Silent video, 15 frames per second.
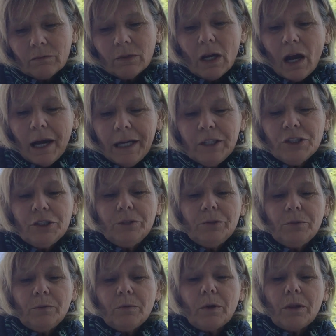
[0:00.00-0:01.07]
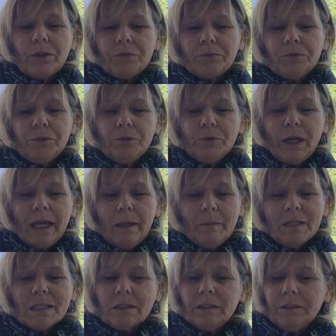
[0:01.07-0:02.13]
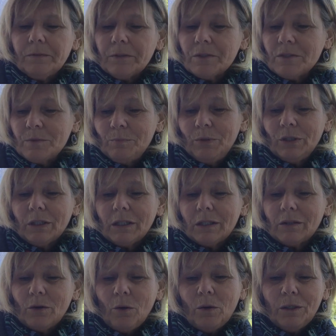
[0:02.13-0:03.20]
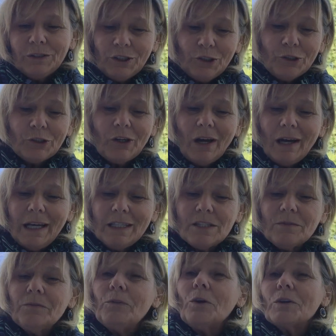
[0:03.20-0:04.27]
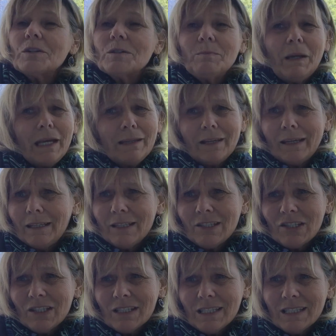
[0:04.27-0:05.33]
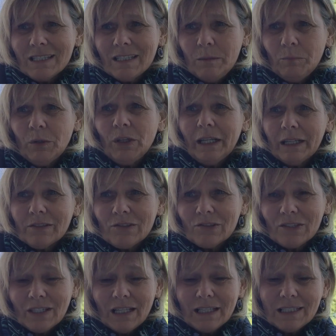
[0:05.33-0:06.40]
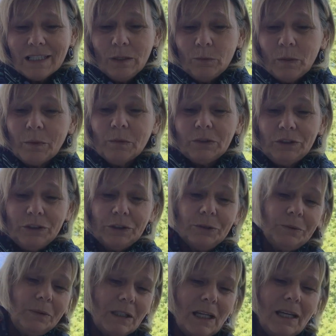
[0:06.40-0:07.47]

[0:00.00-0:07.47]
guide you through Amos Clifford's book called Your Guide to Forest Bathing, and it's just a simple exercise that we will do.